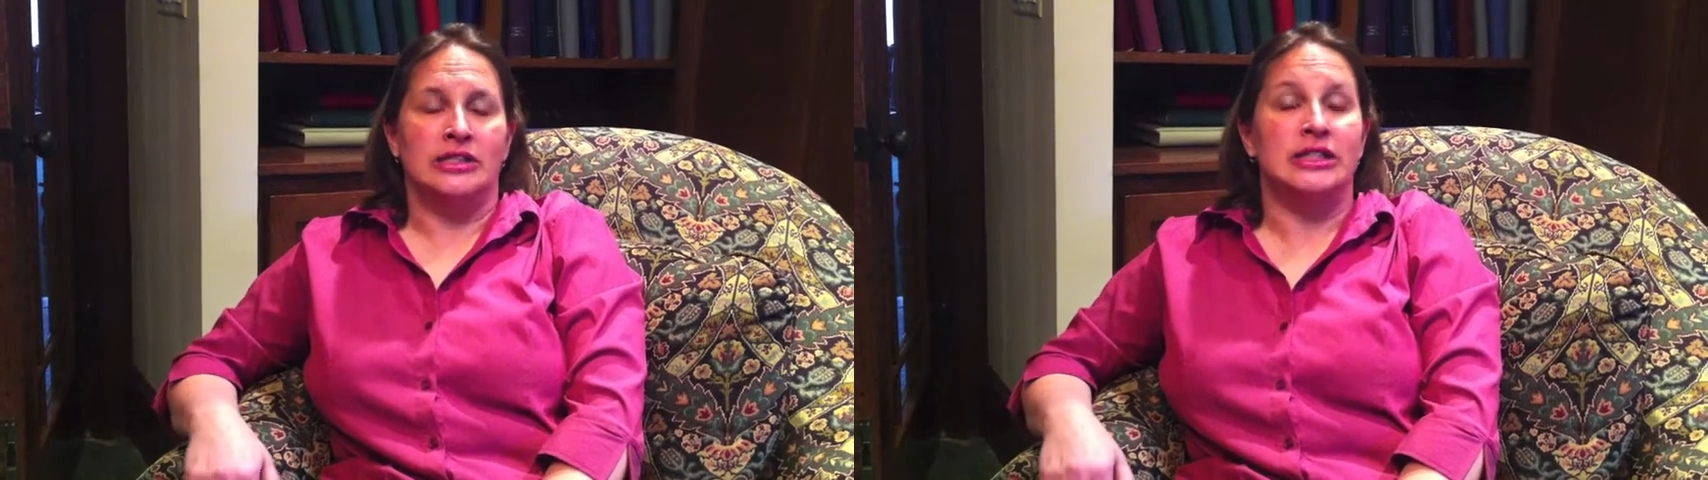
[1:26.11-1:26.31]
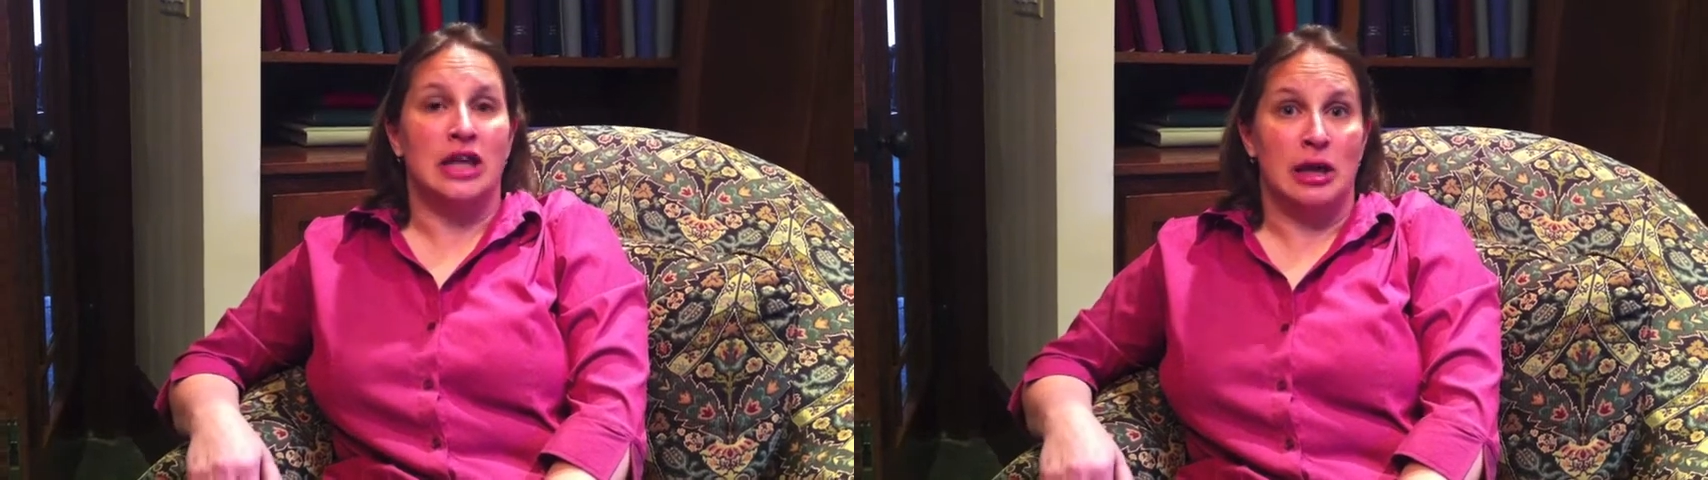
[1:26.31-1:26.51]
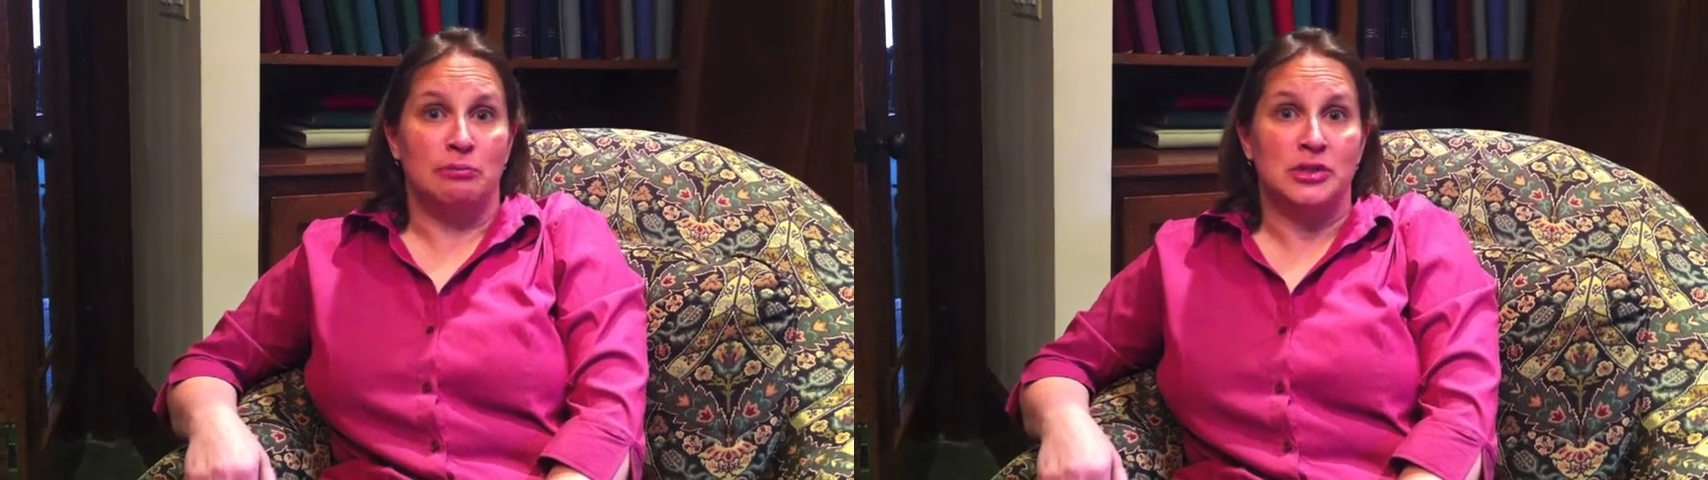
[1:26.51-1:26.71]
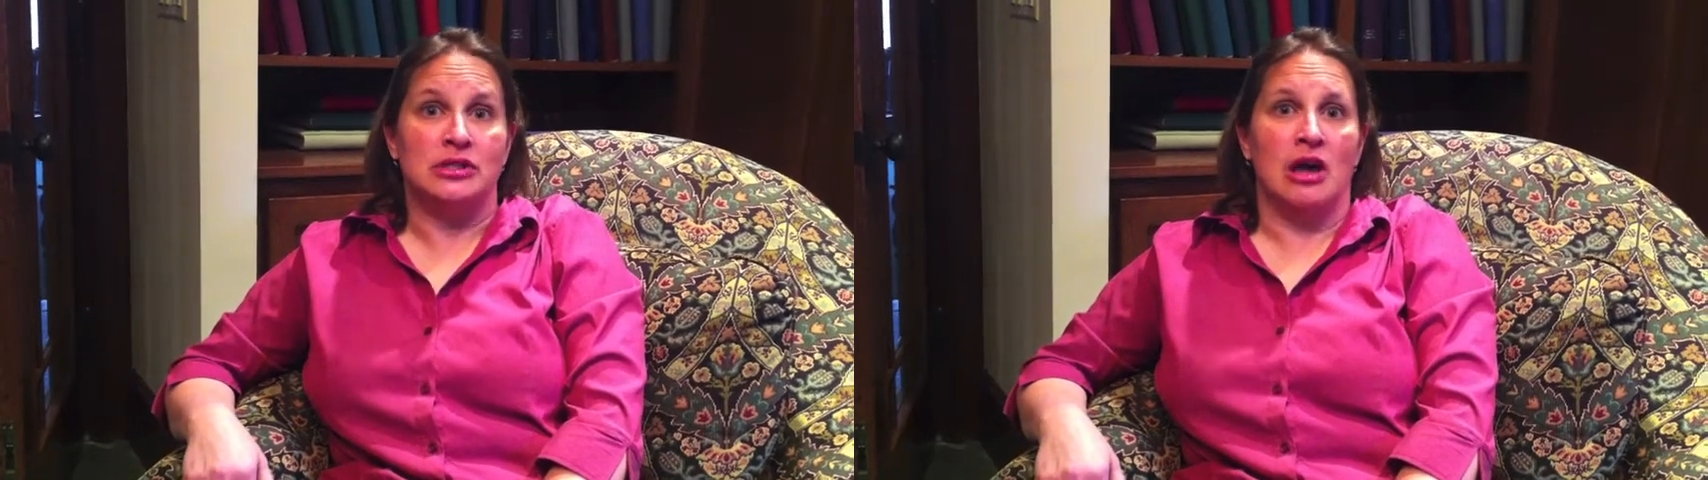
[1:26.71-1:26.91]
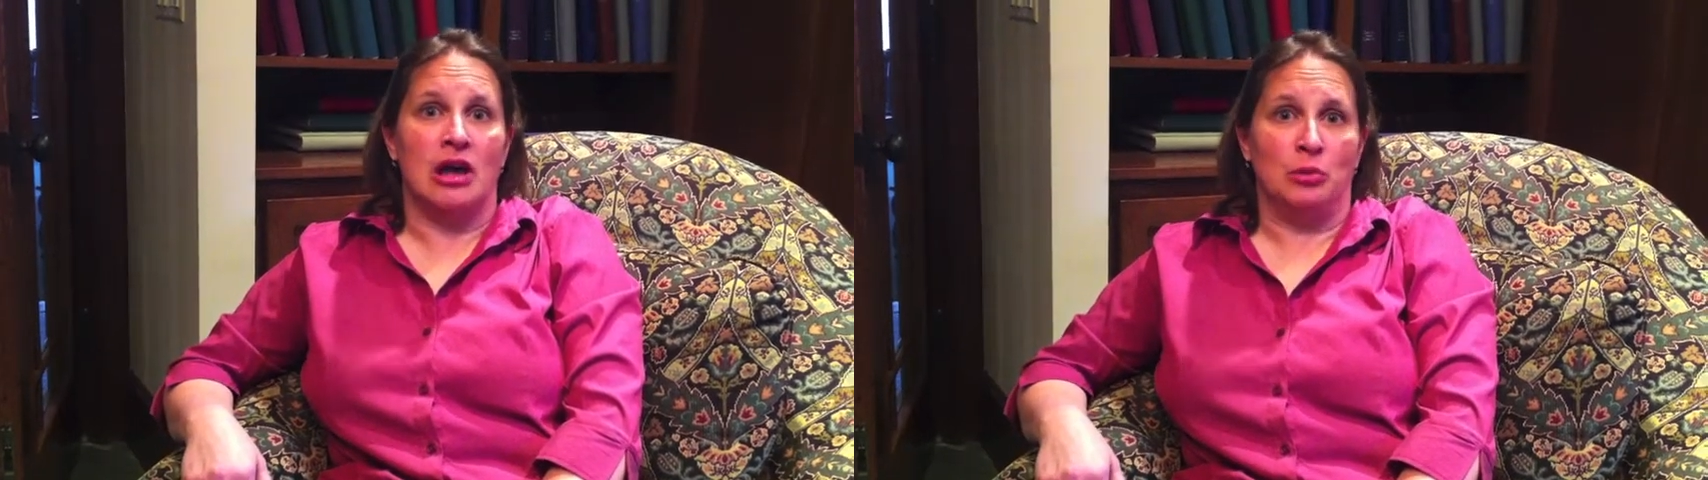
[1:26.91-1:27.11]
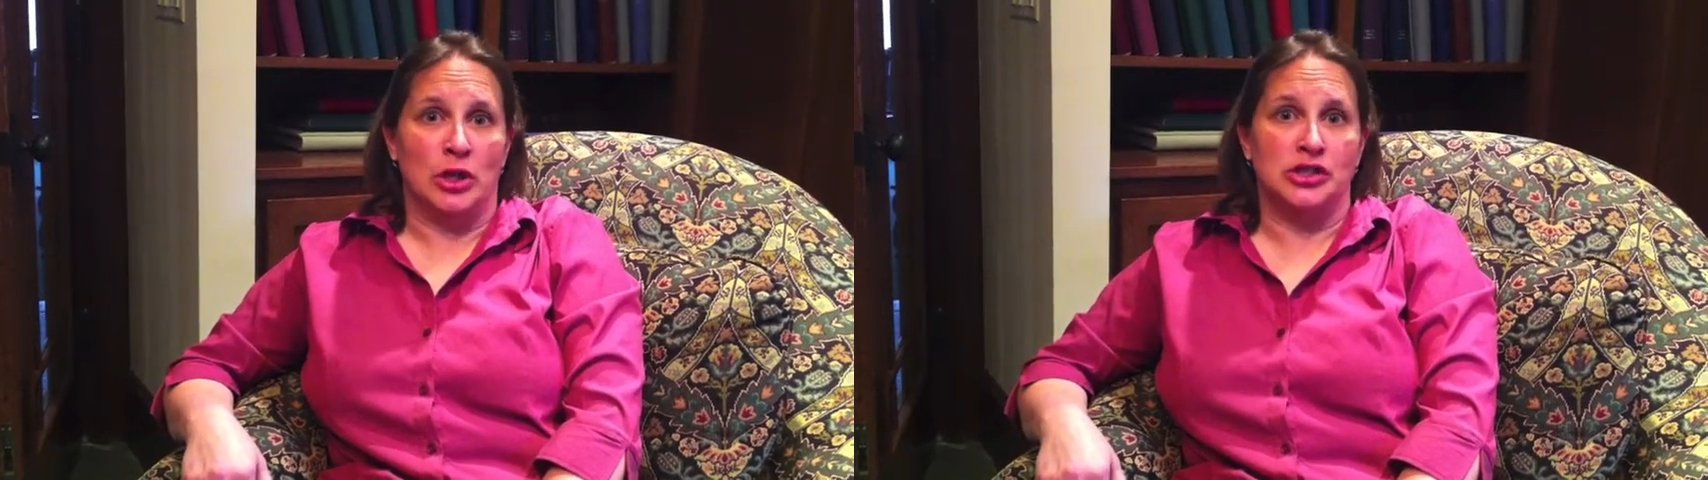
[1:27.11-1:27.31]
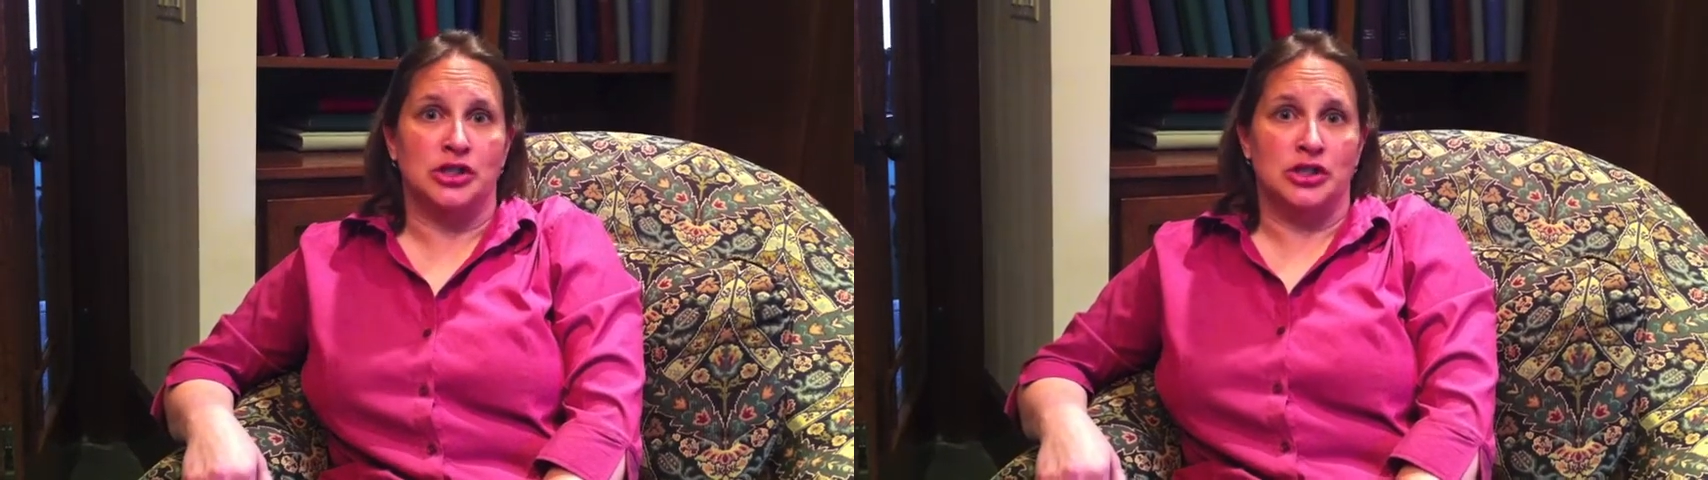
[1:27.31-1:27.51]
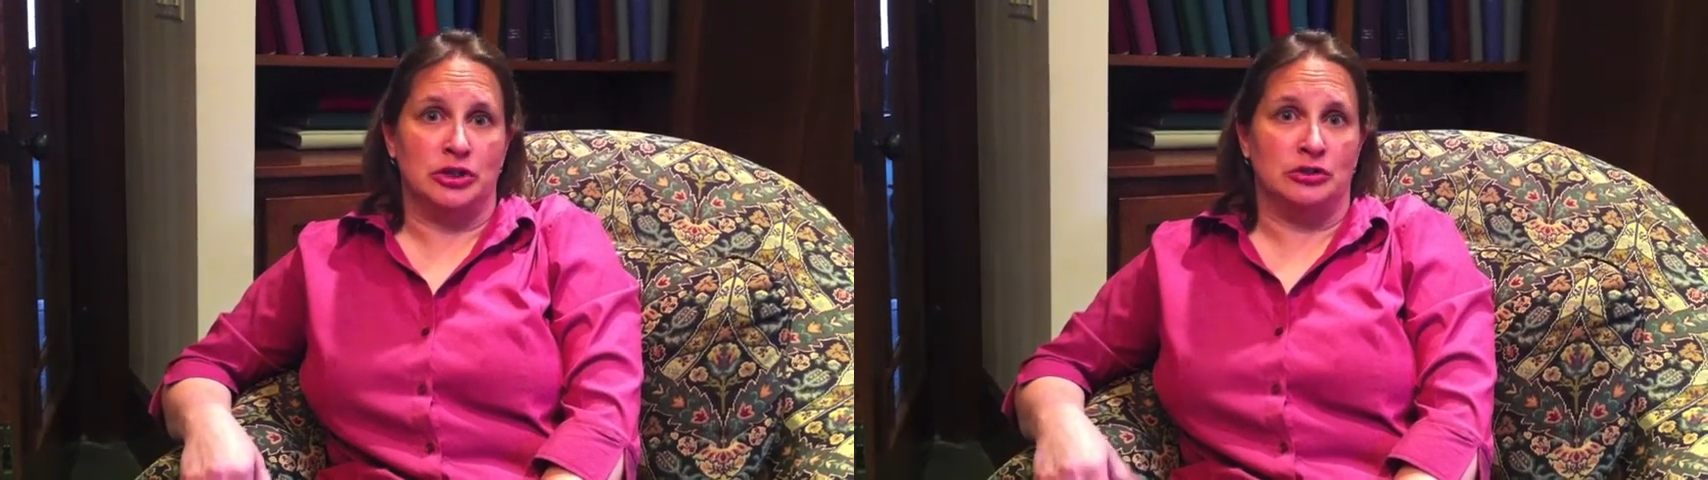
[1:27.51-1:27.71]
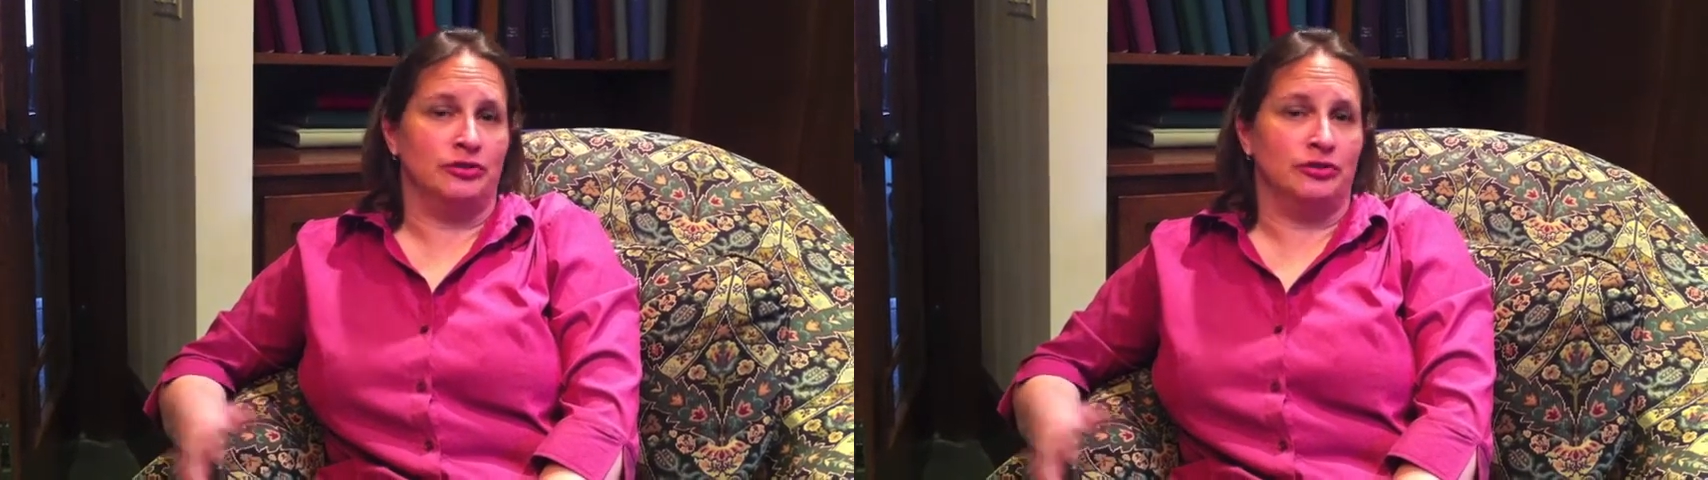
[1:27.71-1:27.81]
tips on what to do.